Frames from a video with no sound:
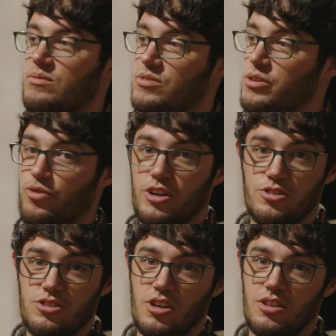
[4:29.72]
The
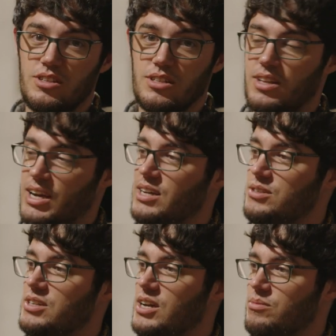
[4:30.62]
300 certainly didn't. They had
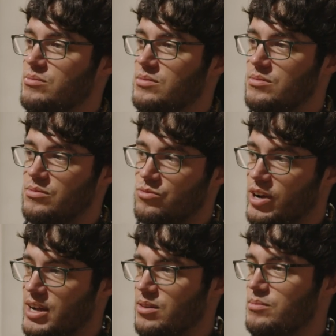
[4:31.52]

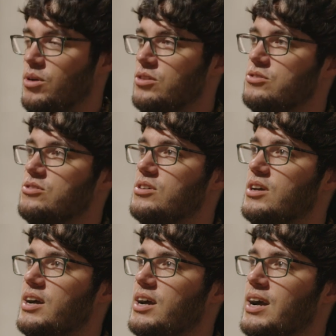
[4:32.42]
rack mods.
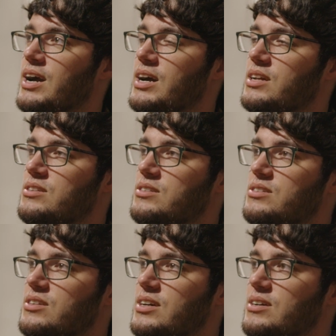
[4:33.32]
And
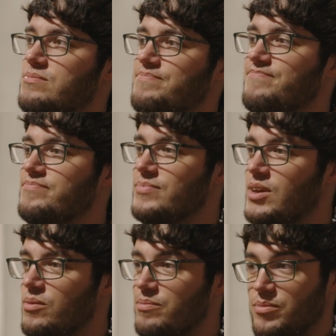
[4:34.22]

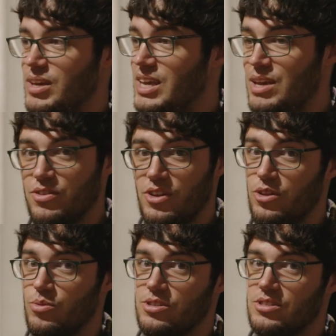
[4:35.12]
even though
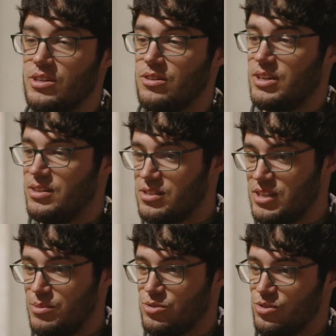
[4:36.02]
they were still in the
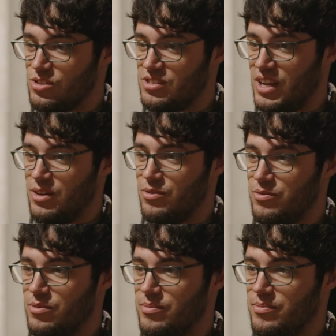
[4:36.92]
same sort of state of
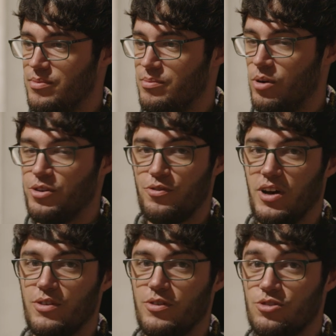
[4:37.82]

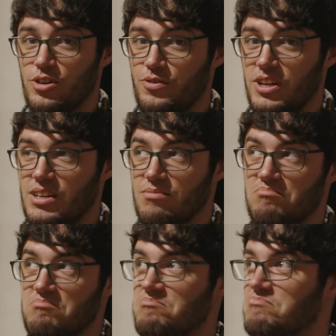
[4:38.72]
modified for drifting,
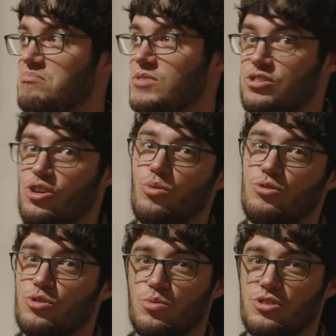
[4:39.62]
the
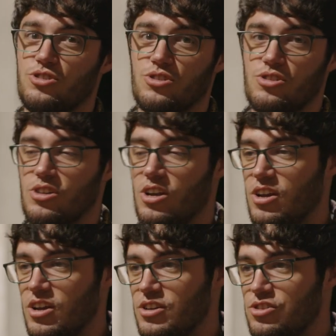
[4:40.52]
200 was just
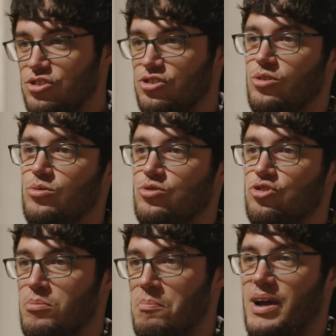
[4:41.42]
so
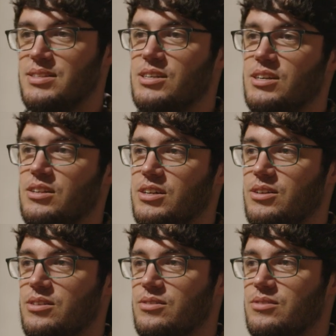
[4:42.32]
dramatically